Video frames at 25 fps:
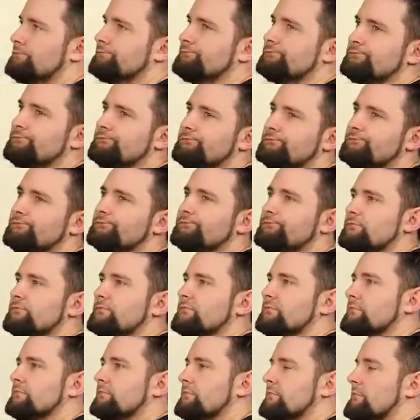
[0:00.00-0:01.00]

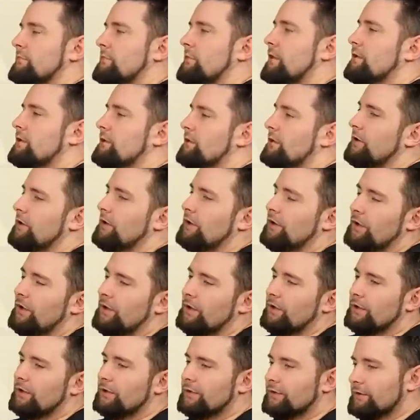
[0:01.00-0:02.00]

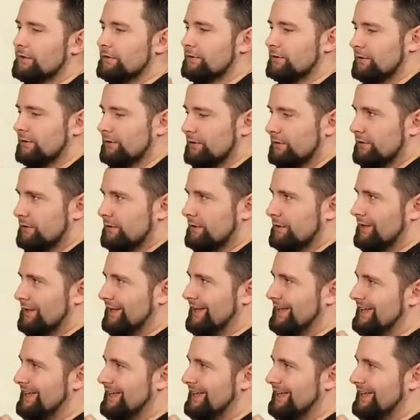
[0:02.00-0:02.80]
This person isn't speaking.